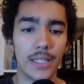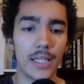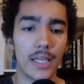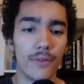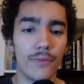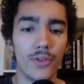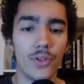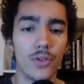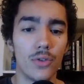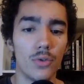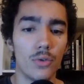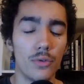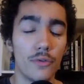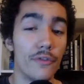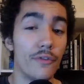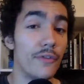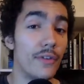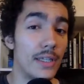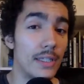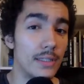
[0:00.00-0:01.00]
give you
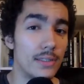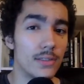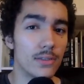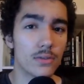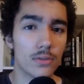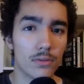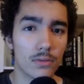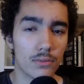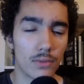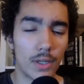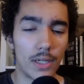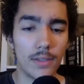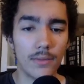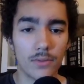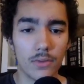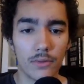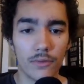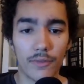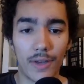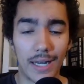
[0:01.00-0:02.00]
fees, right?
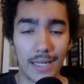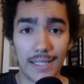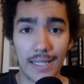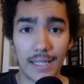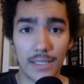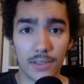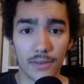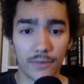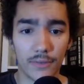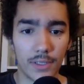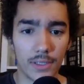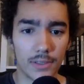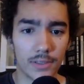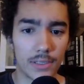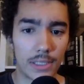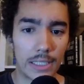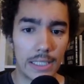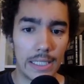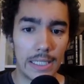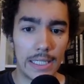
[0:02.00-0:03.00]
Validator fees.
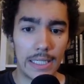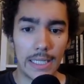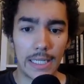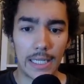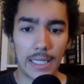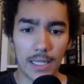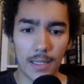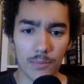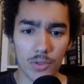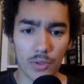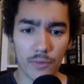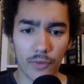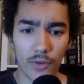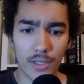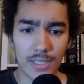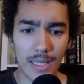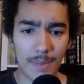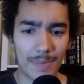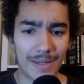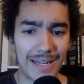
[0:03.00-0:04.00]
So for
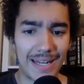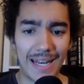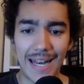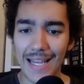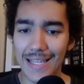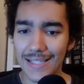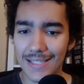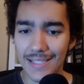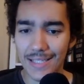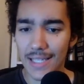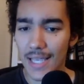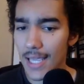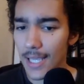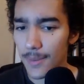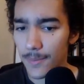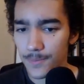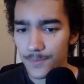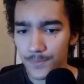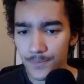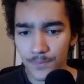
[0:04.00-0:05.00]
example, let's
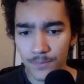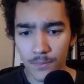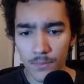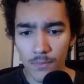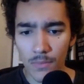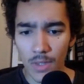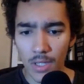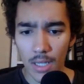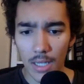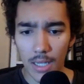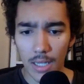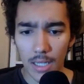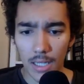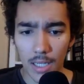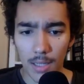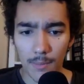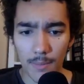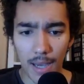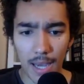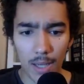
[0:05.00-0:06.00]
say
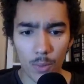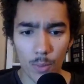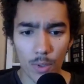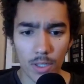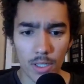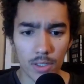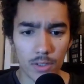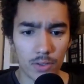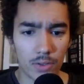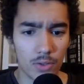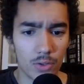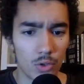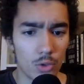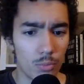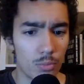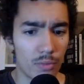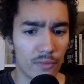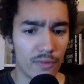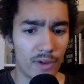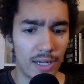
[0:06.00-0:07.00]
I wanted
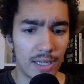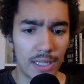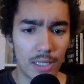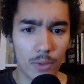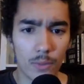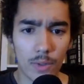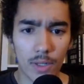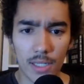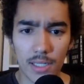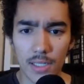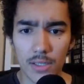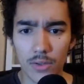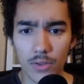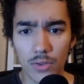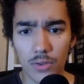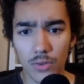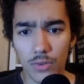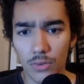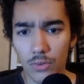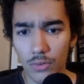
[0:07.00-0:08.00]
to provide liquidity
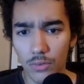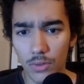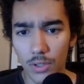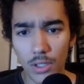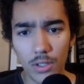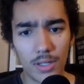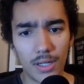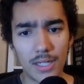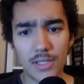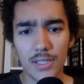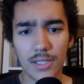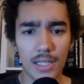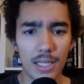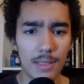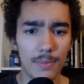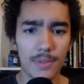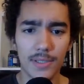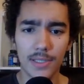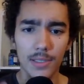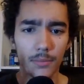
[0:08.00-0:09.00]
to, let's just
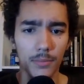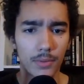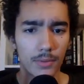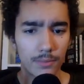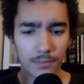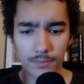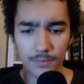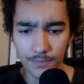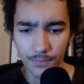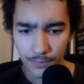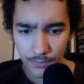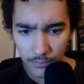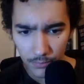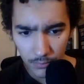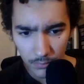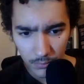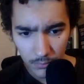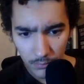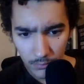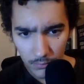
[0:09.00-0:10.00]
keep it simple,
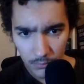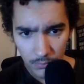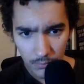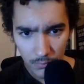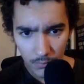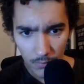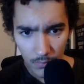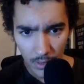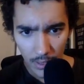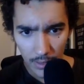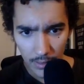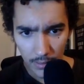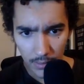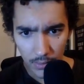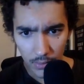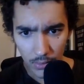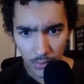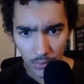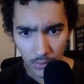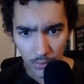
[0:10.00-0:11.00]

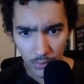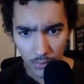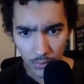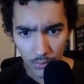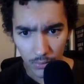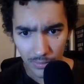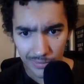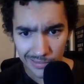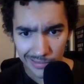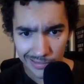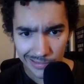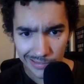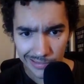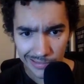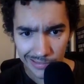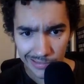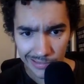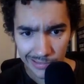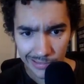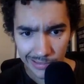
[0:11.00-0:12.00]
to
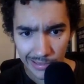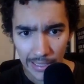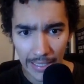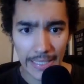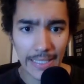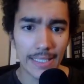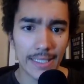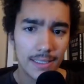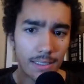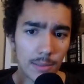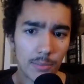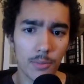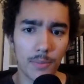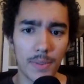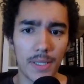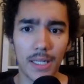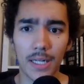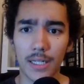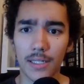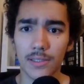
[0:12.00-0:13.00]

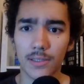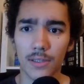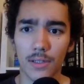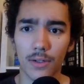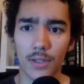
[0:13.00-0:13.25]
WPLS,